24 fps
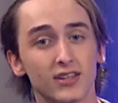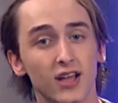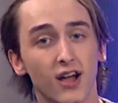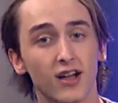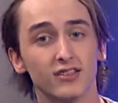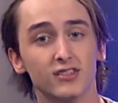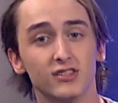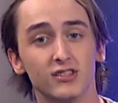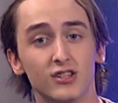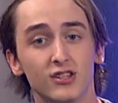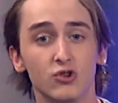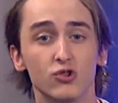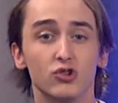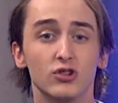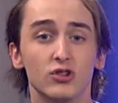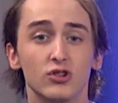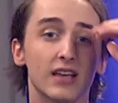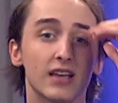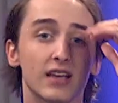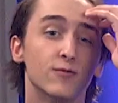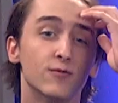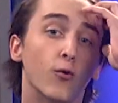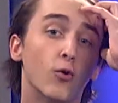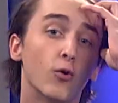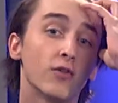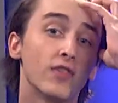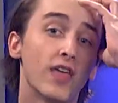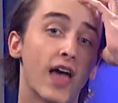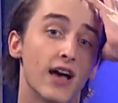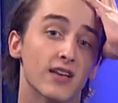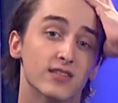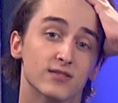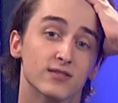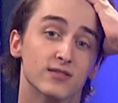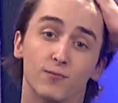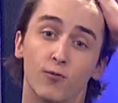Constitution has
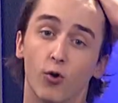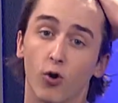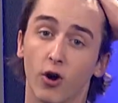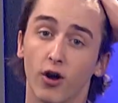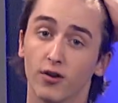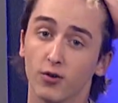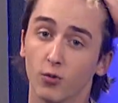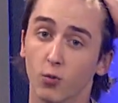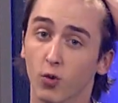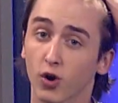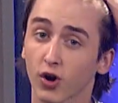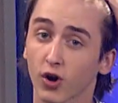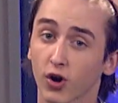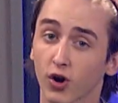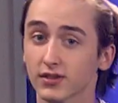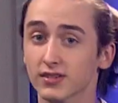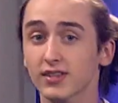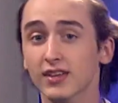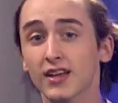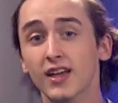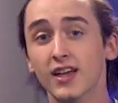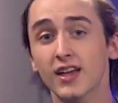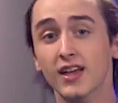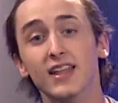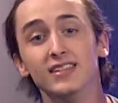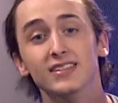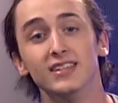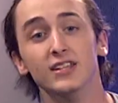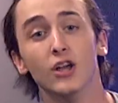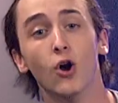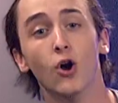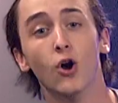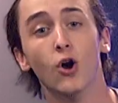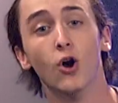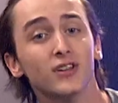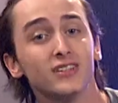4,400 words. It's the
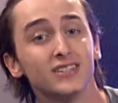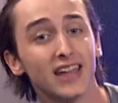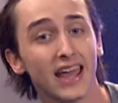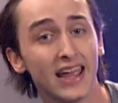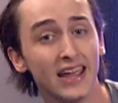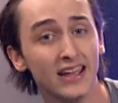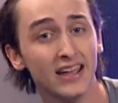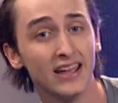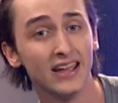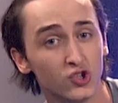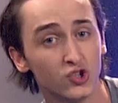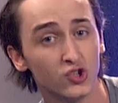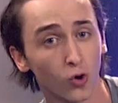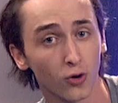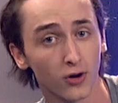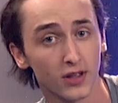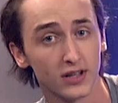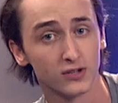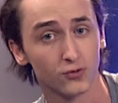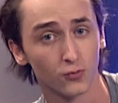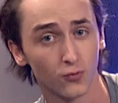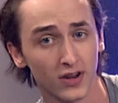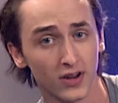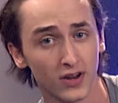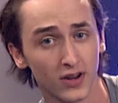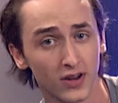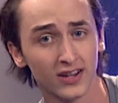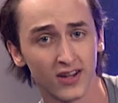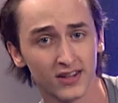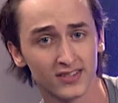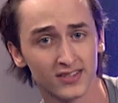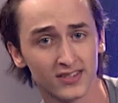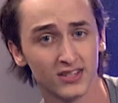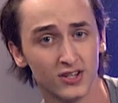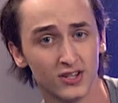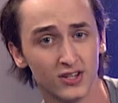oldest and shortest written
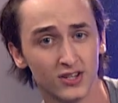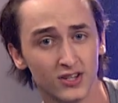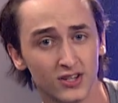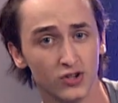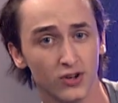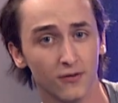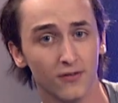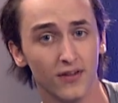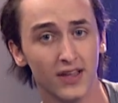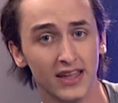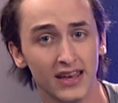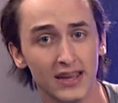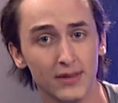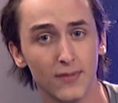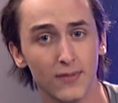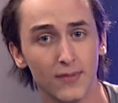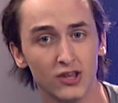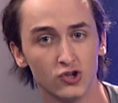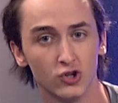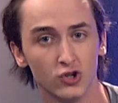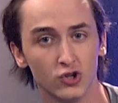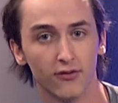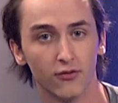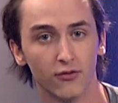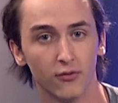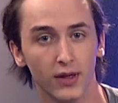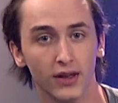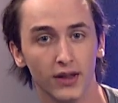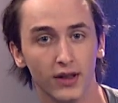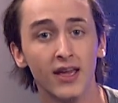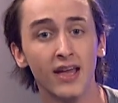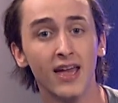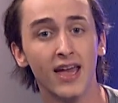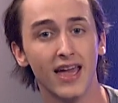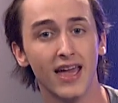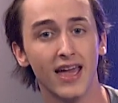constitution of any major government
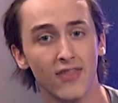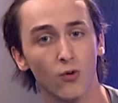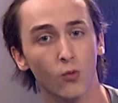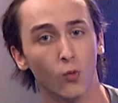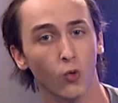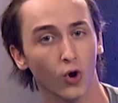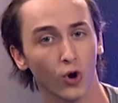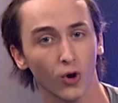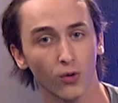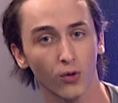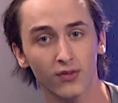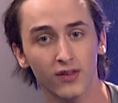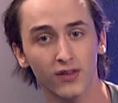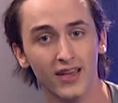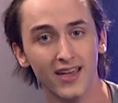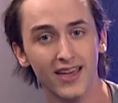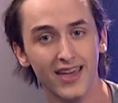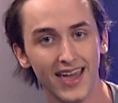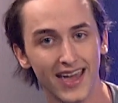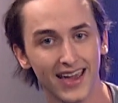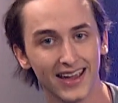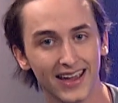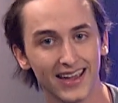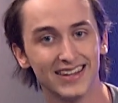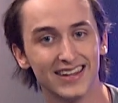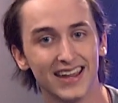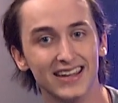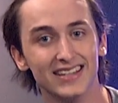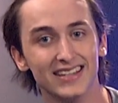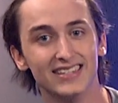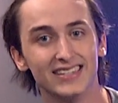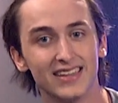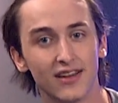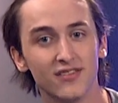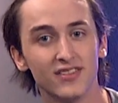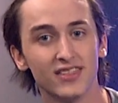in the world. It
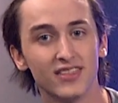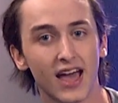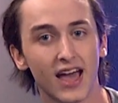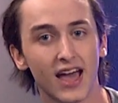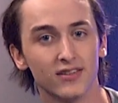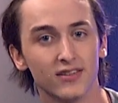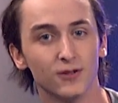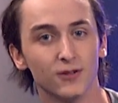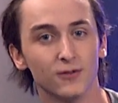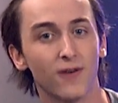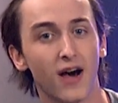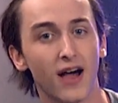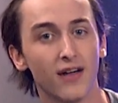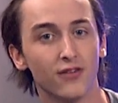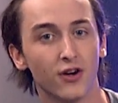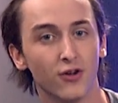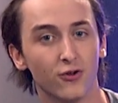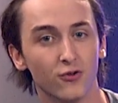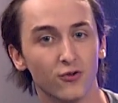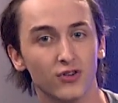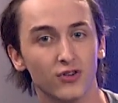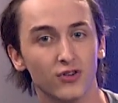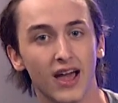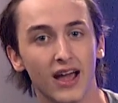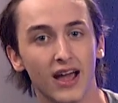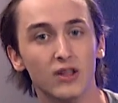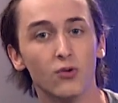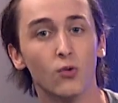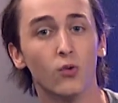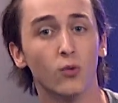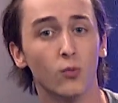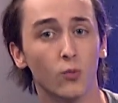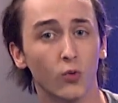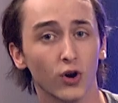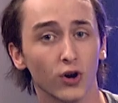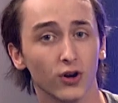contains
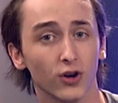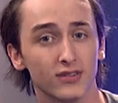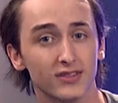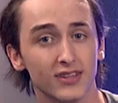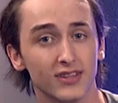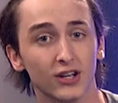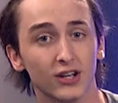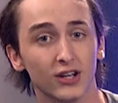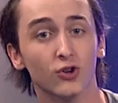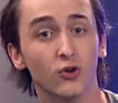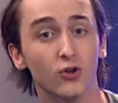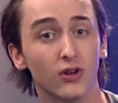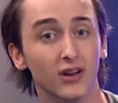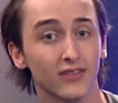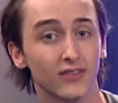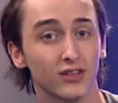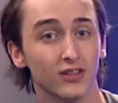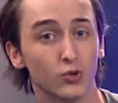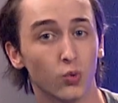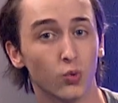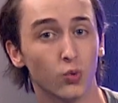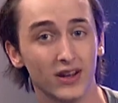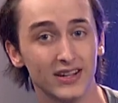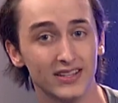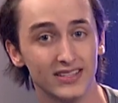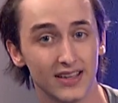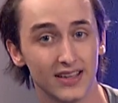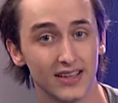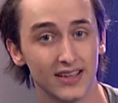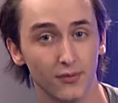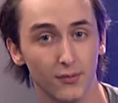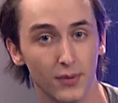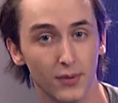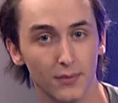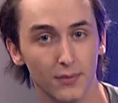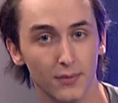7,591 words, including the
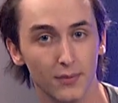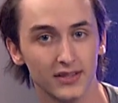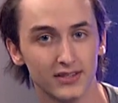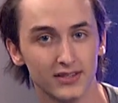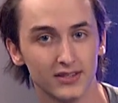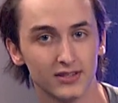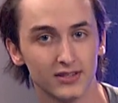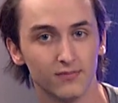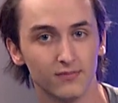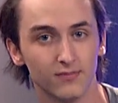27 amendments.